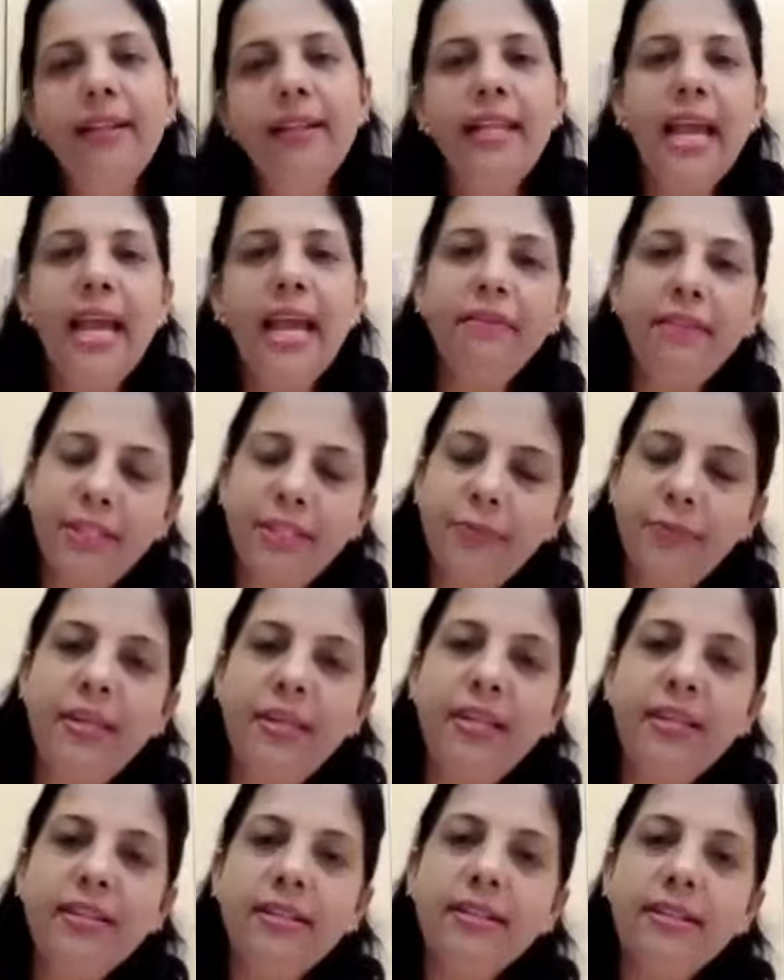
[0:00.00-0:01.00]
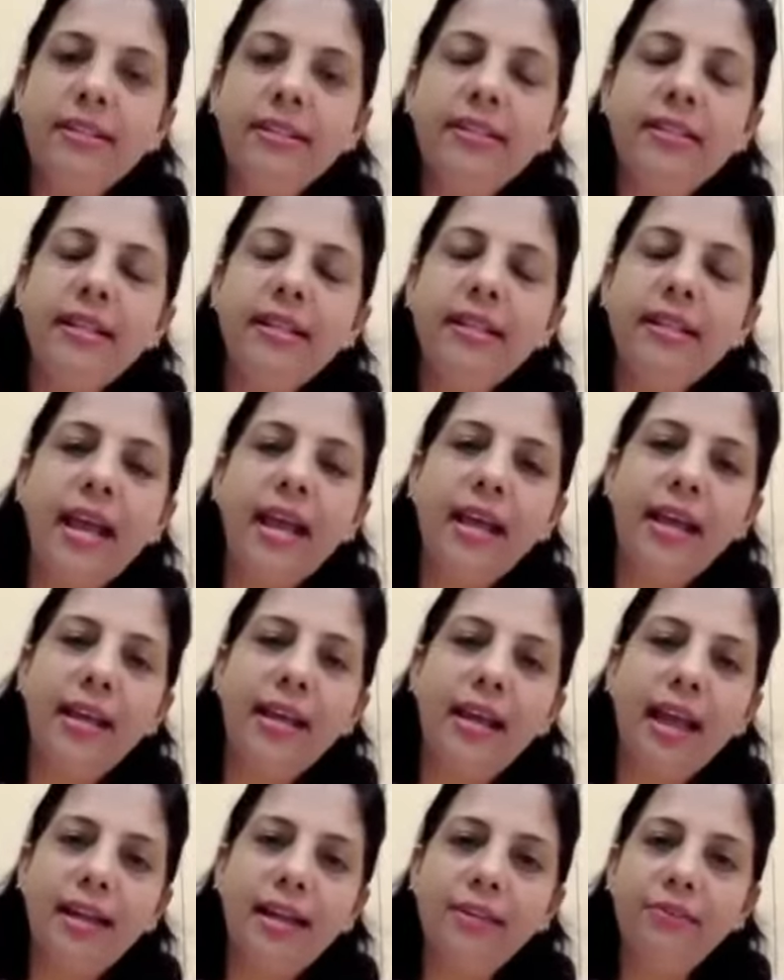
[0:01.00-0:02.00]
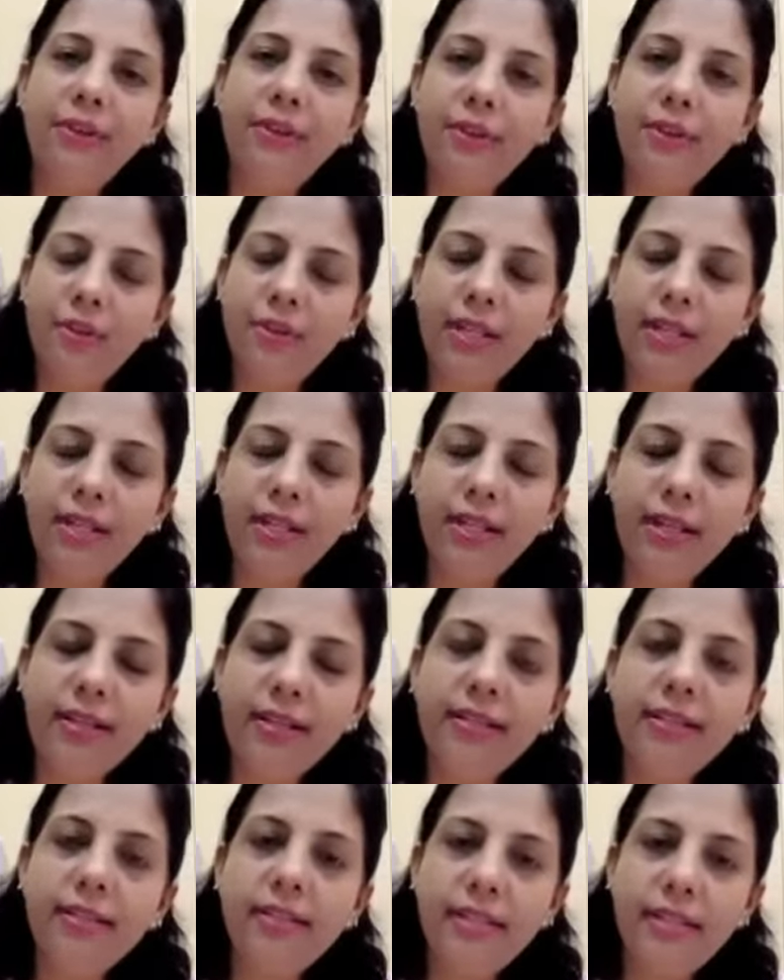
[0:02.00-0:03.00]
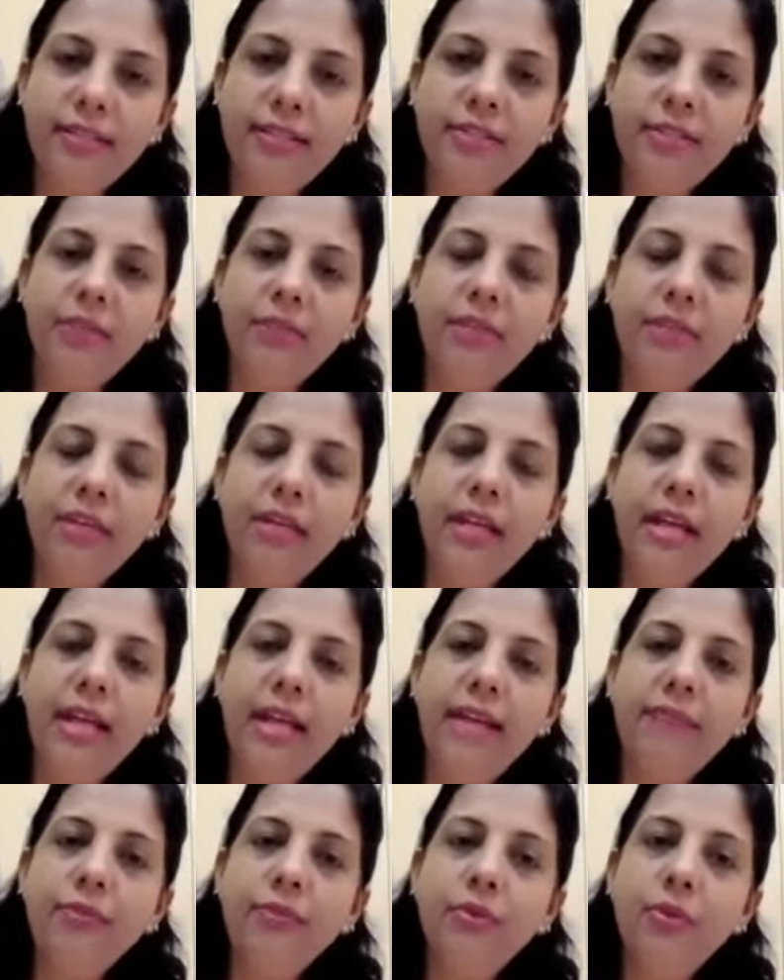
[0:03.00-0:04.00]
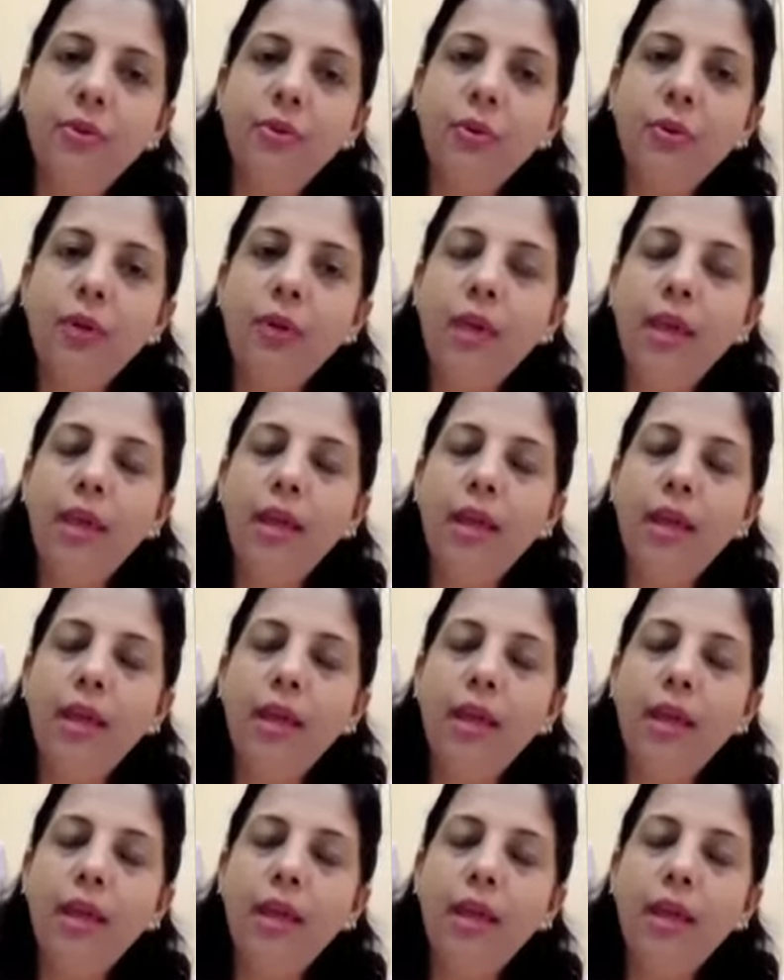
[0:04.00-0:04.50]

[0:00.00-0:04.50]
they have experienced this at one or the other stages of their life. So,